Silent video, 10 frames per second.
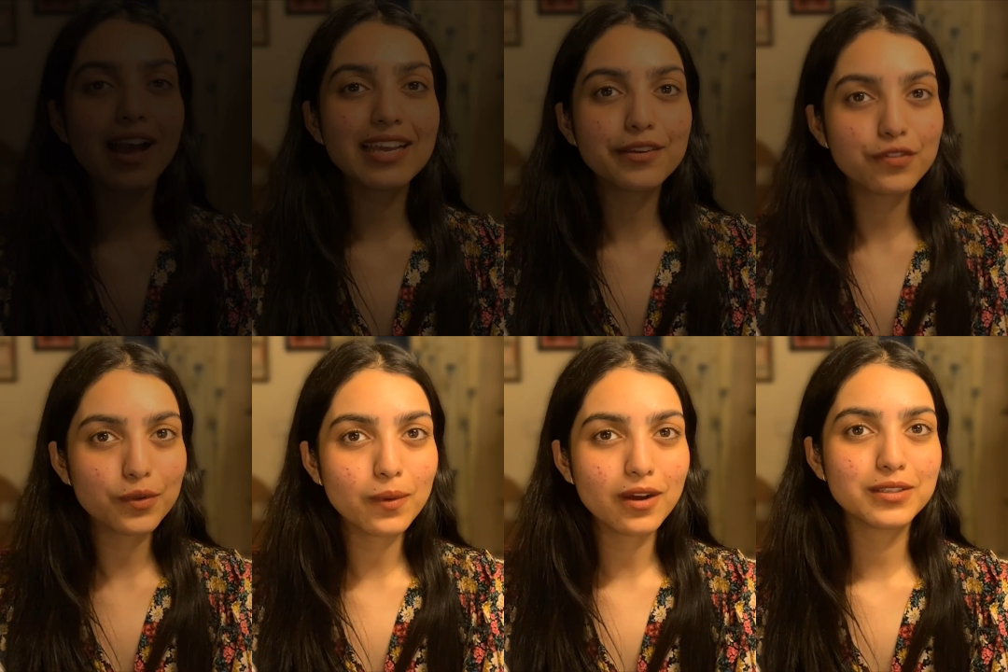Hi
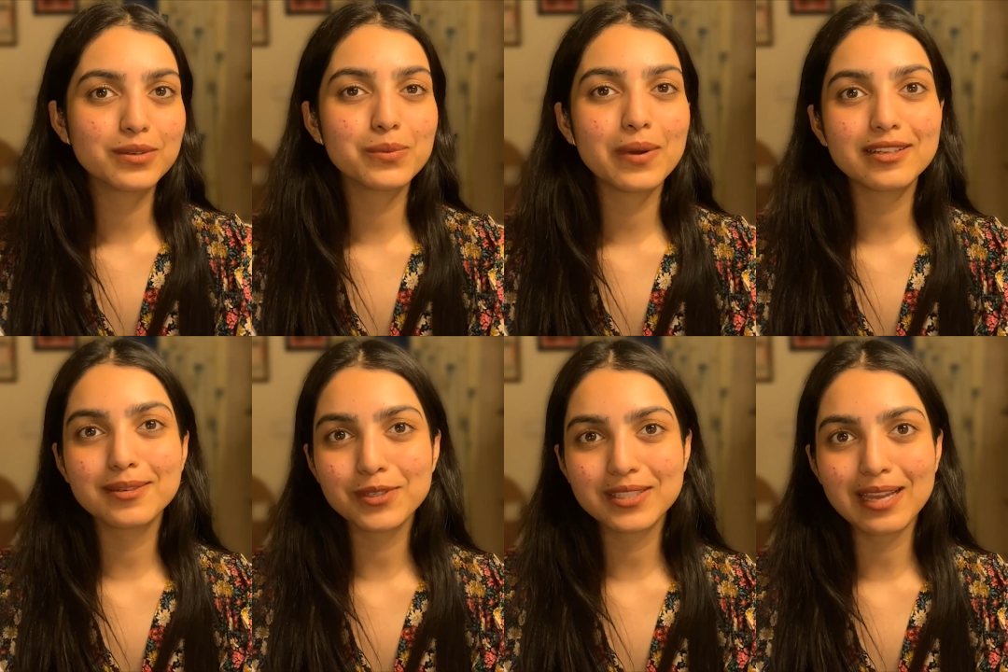everyone,
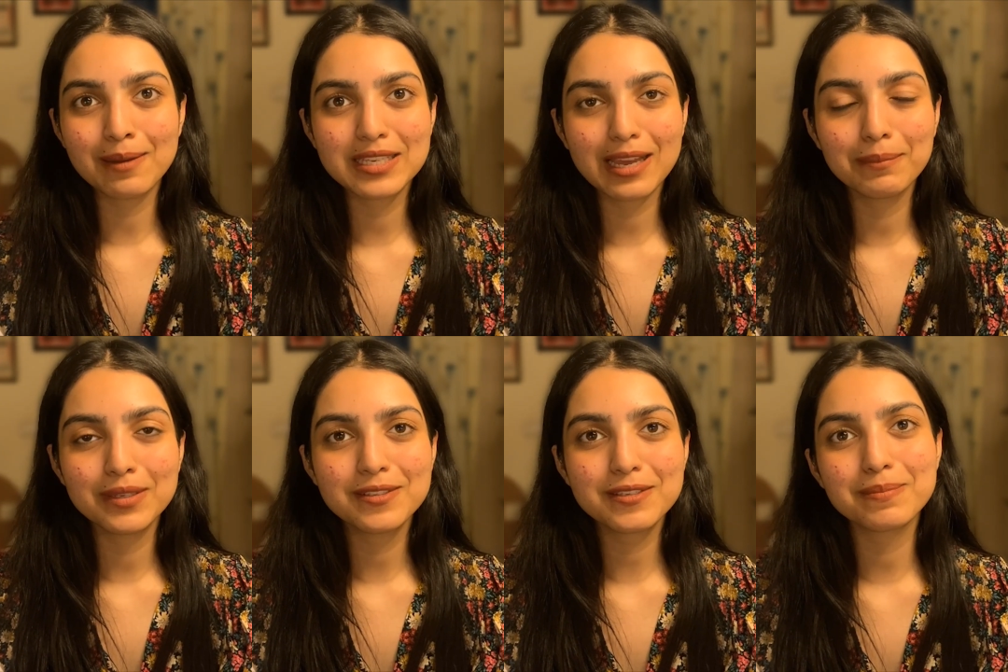welcome to Kitaabi
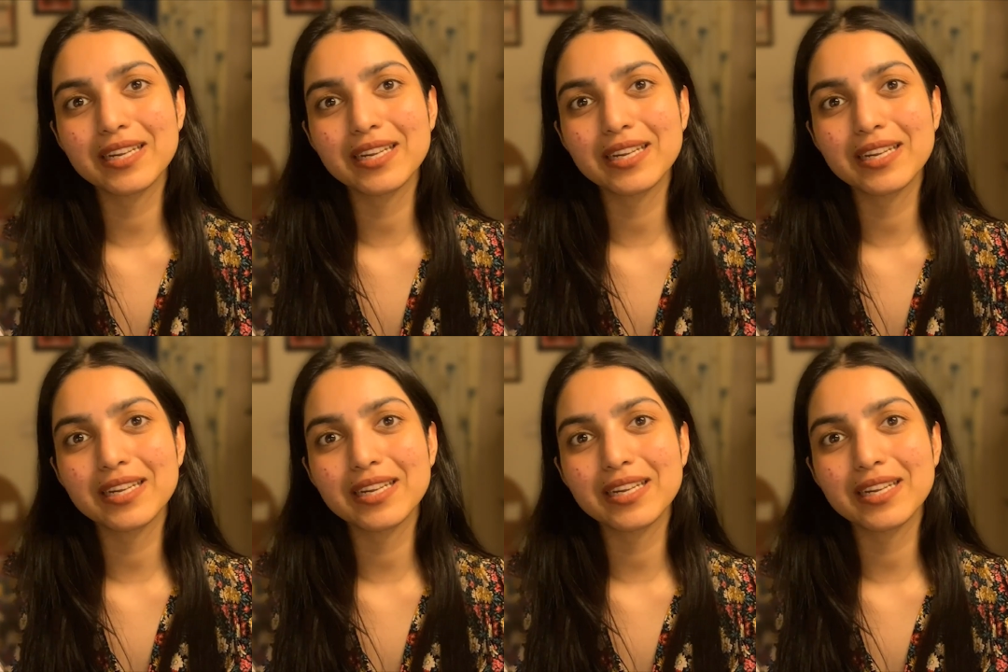Cabins.